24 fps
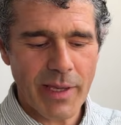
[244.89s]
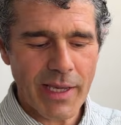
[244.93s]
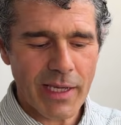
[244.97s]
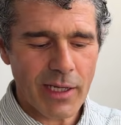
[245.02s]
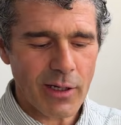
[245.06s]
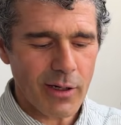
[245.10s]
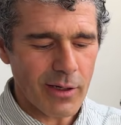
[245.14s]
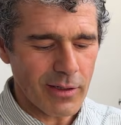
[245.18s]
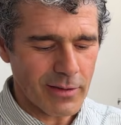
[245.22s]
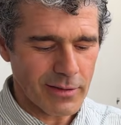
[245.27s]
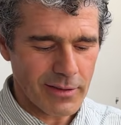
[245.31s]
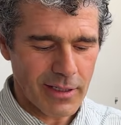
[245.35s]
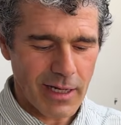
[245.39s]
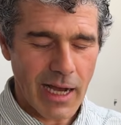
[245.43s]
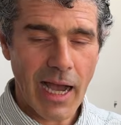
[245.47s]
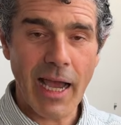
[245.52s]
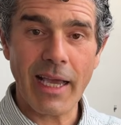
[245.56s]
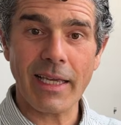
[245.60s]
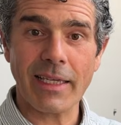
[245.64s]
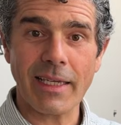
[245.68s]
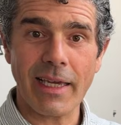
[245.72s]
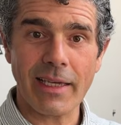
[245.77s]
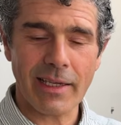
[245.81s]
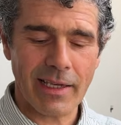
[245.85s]

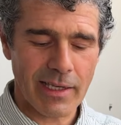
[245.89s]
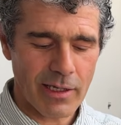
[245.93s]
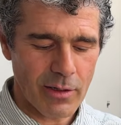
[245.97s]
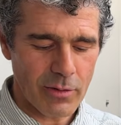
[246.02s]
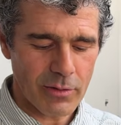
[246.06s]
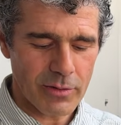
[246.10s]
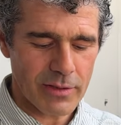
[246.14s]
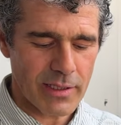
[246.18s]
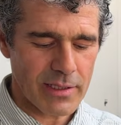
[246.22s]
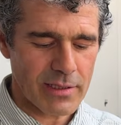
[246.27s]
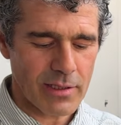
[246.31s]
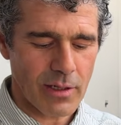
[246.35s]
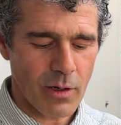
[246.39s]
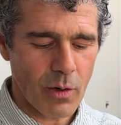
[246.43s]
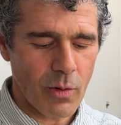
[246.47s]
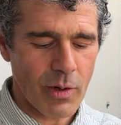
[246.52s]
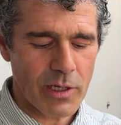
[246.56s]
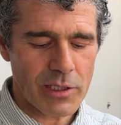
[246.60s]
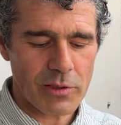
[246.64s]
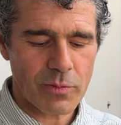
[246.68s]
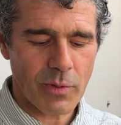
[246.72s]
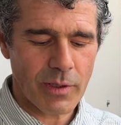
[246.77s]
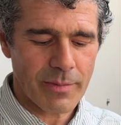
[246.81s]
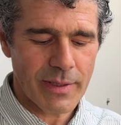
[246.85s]
IKKO. These are
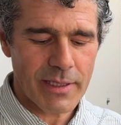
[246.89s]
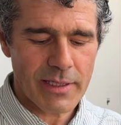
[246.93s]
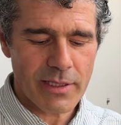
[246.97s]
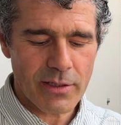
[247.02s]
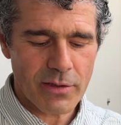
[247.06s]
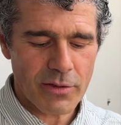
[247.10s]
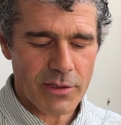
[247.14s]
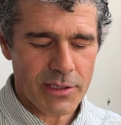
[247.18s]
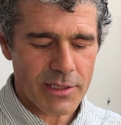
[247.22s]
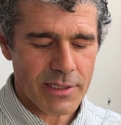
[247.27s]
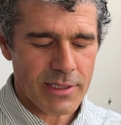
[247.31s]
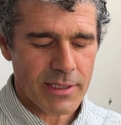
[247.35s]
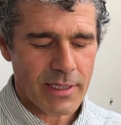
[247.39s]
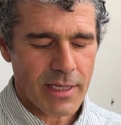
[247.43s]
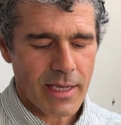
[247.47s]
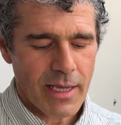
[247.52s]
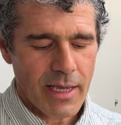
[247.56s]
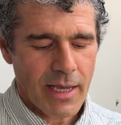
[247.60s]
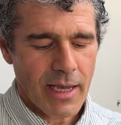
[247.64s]
OH1 Meteors.